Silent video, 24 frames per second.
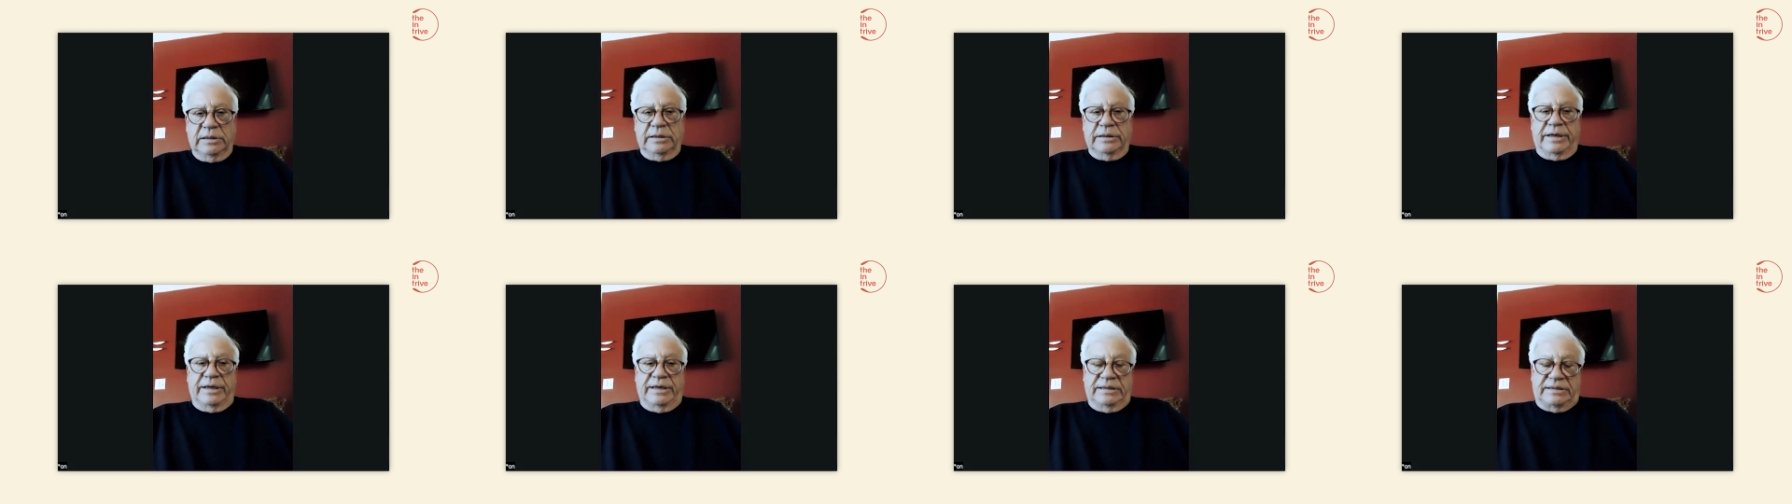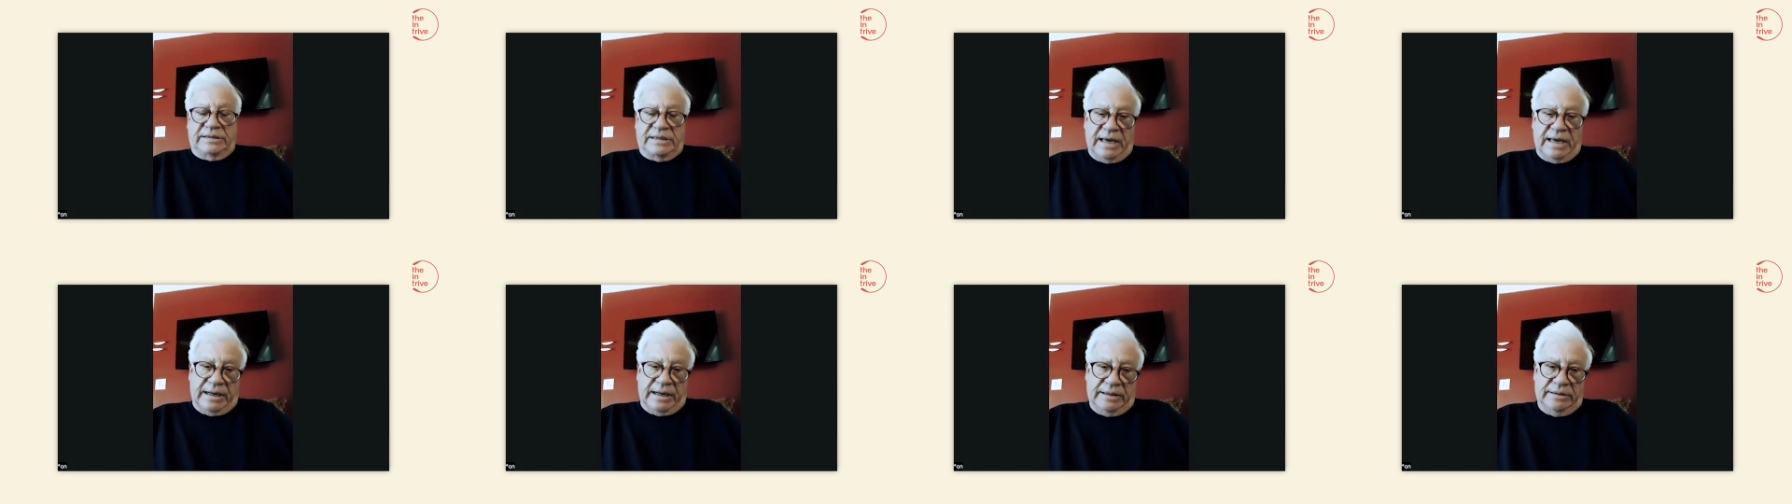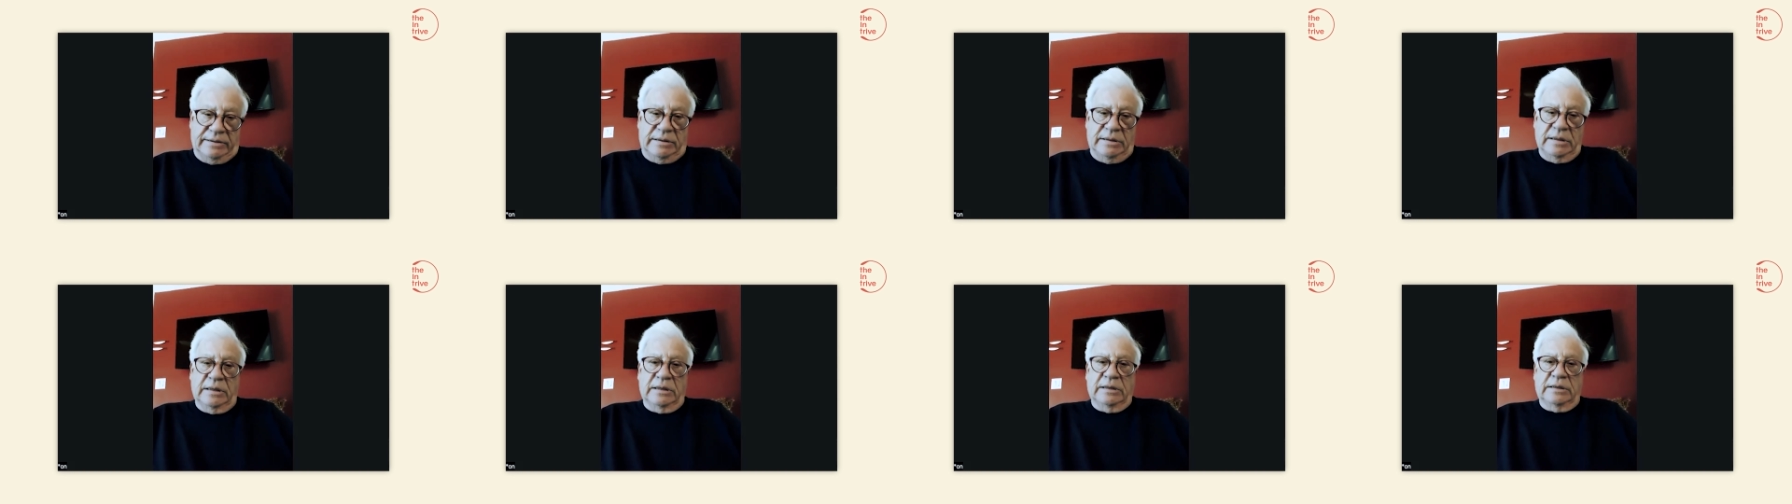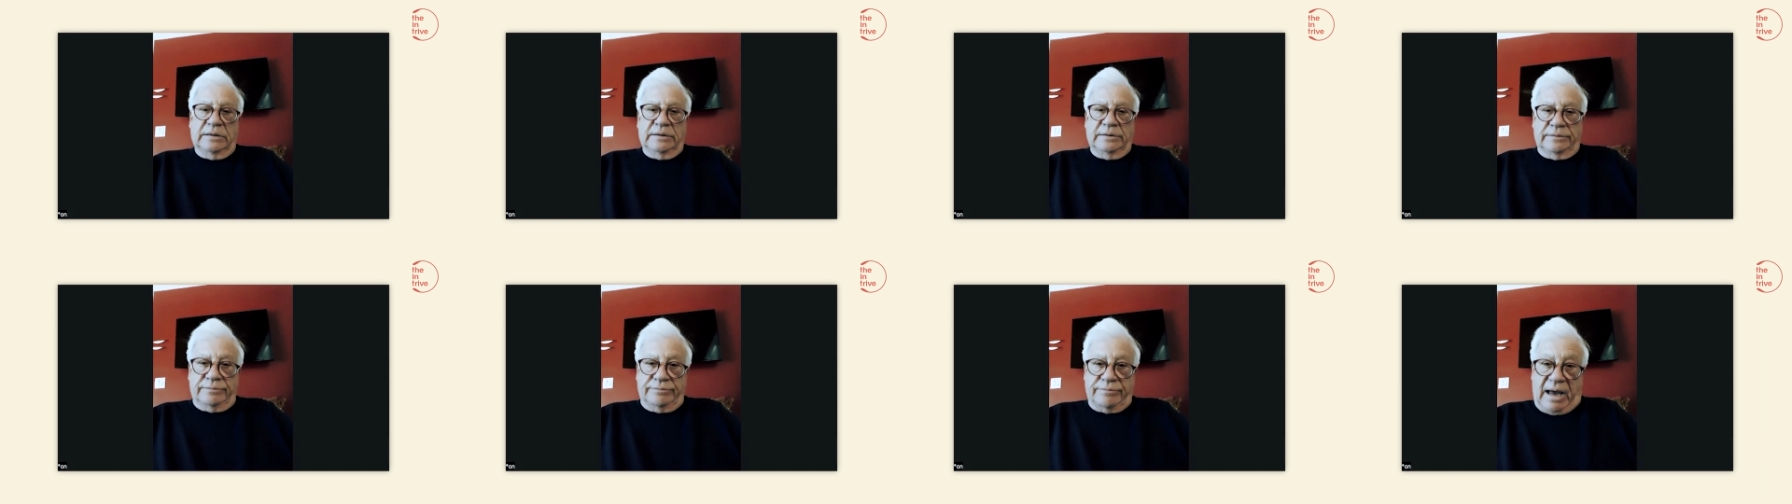He said,
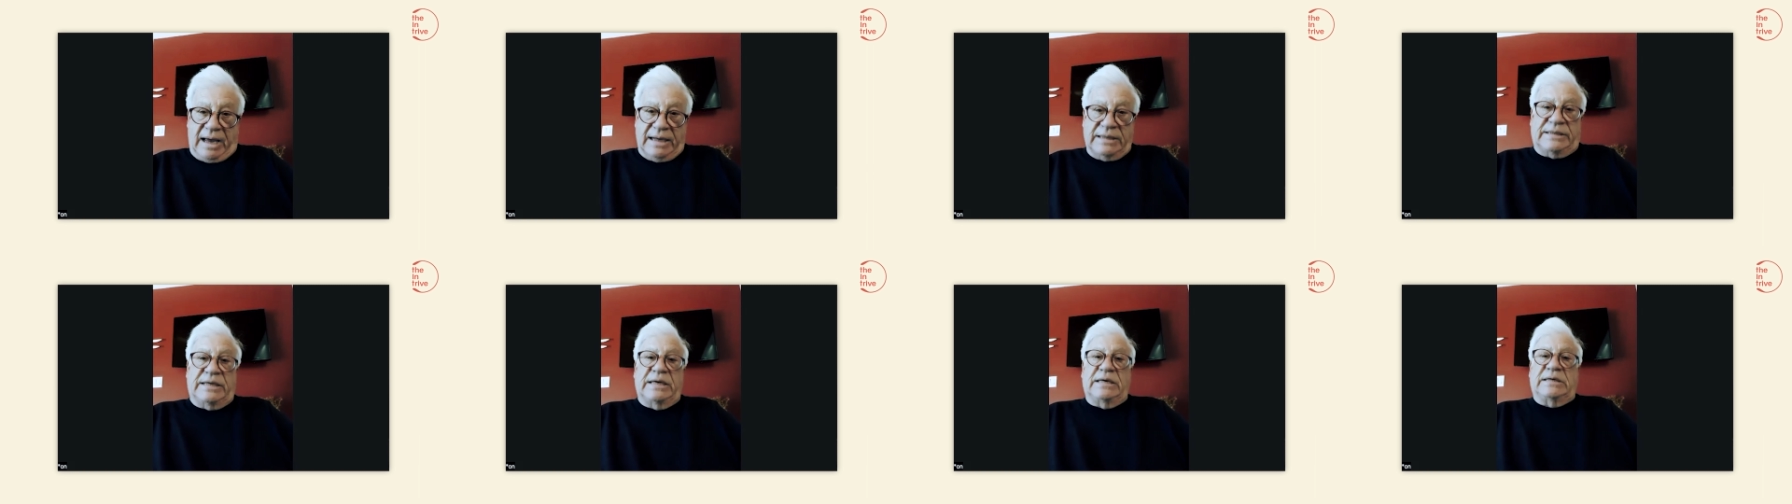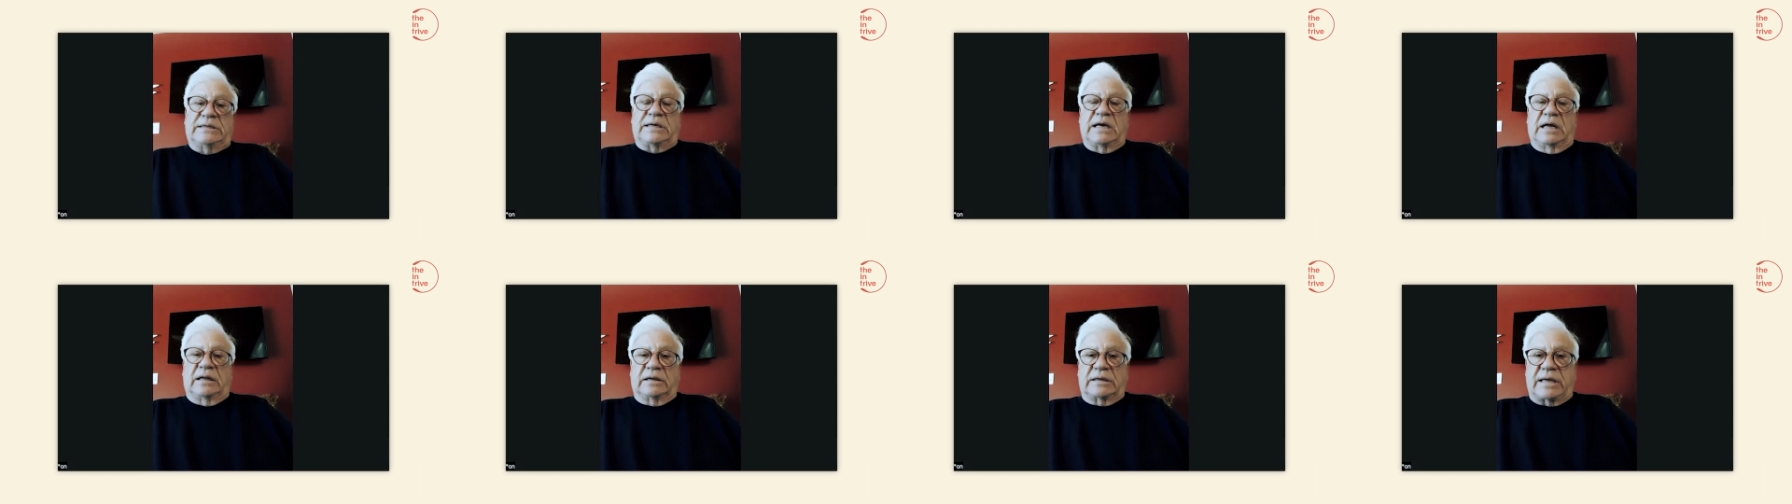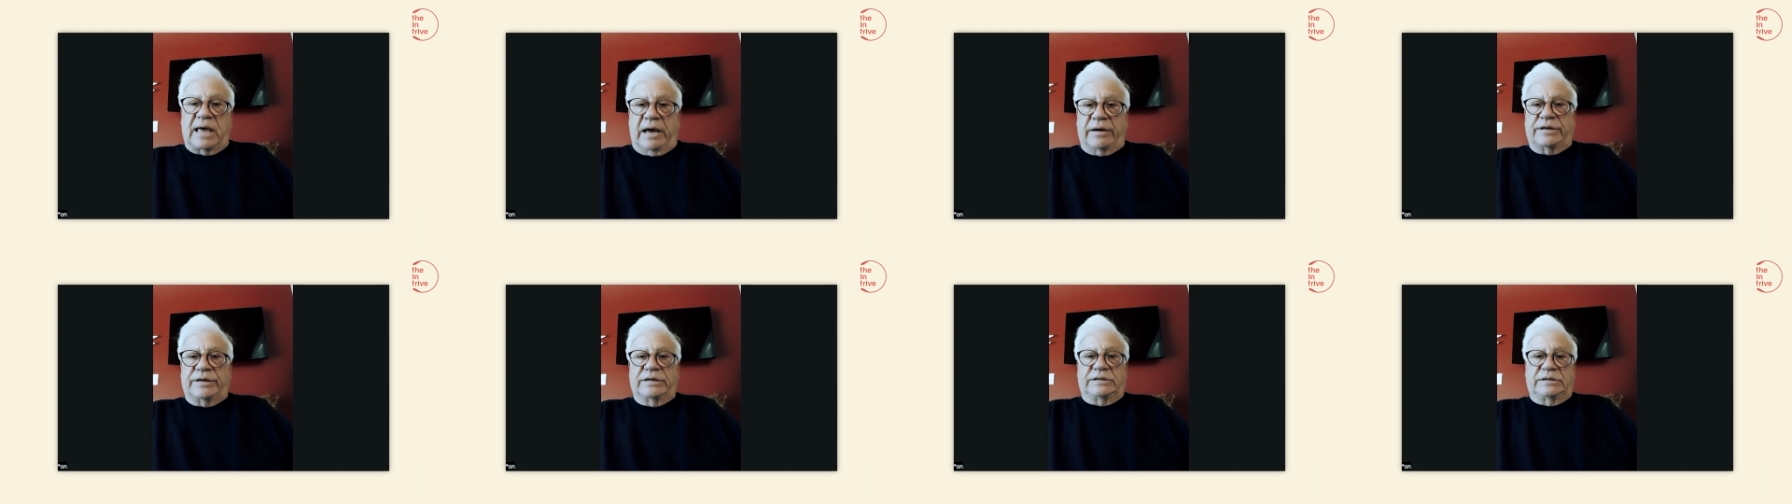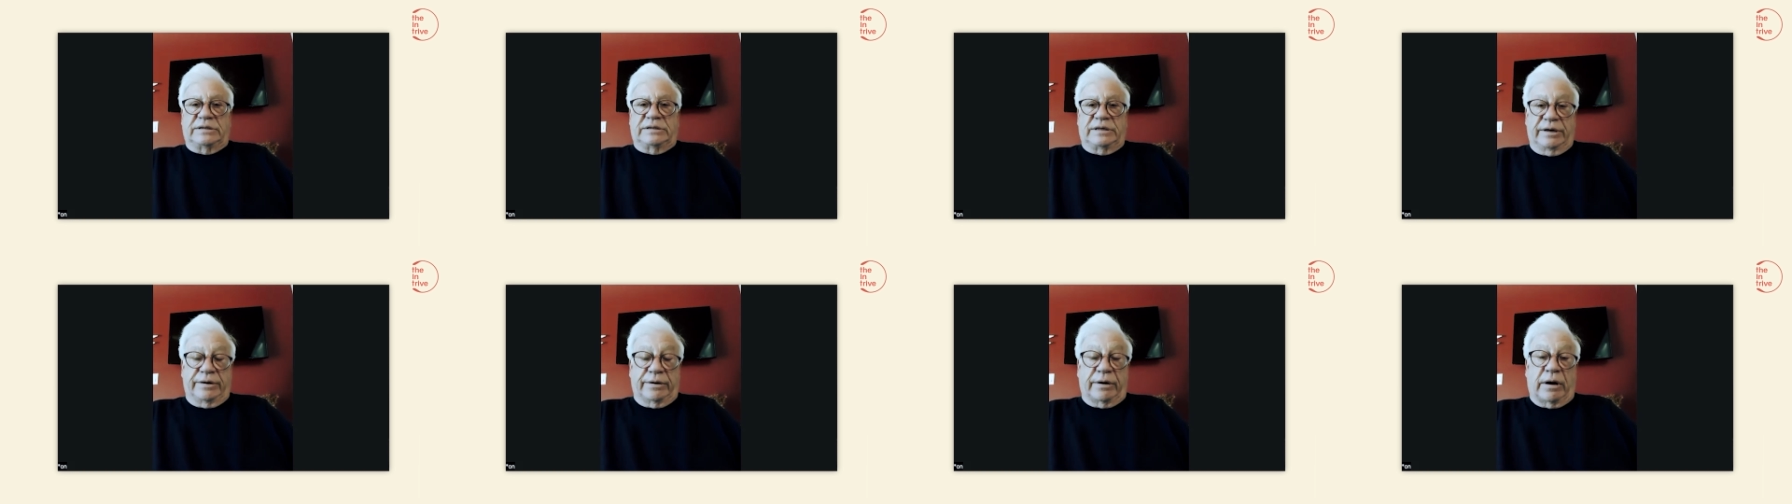my T cell count is
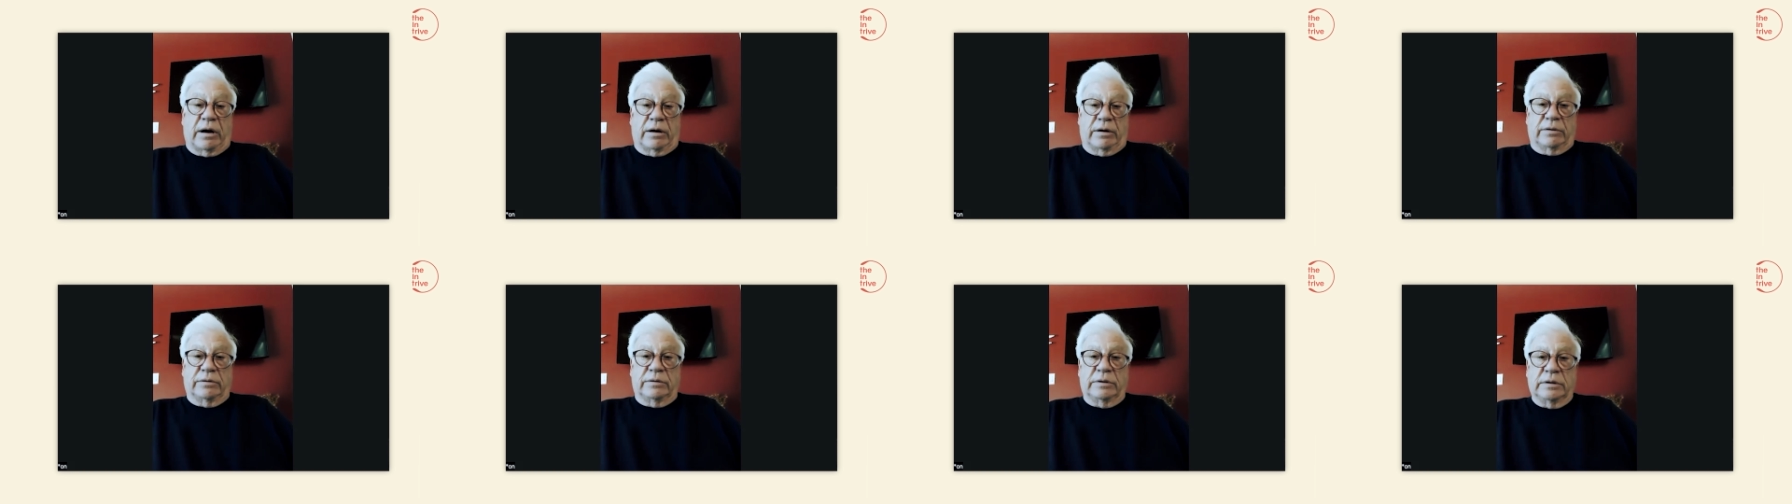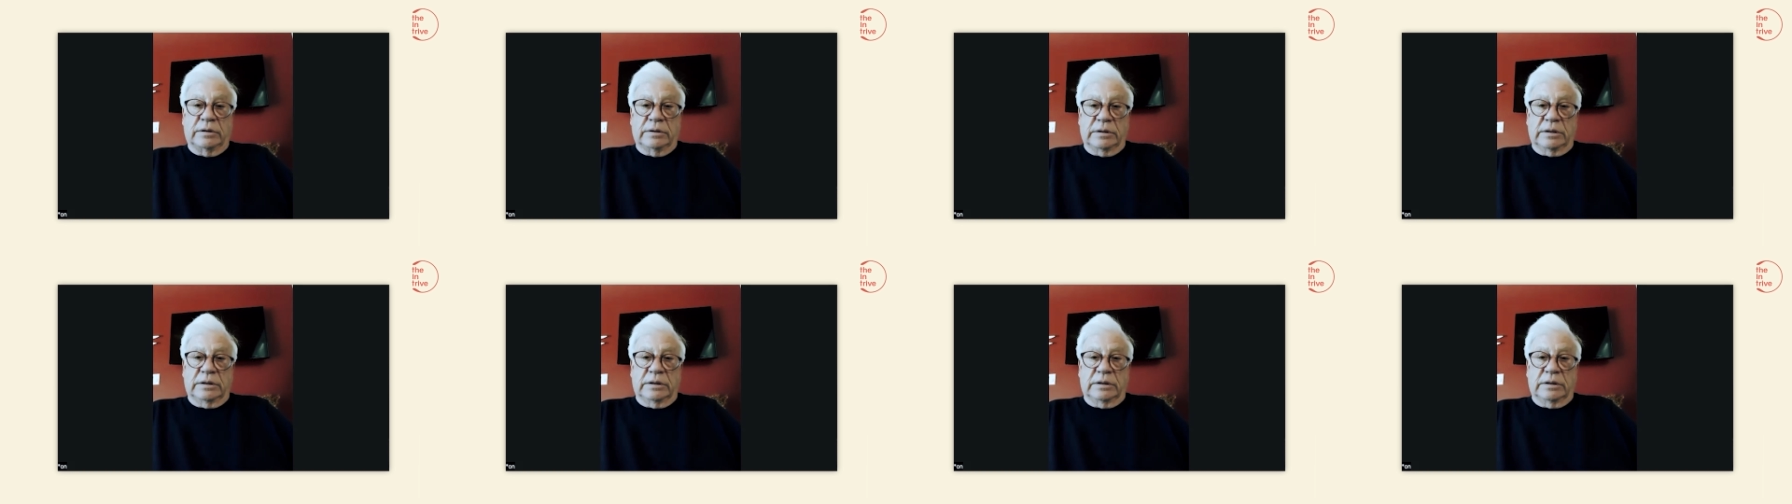0.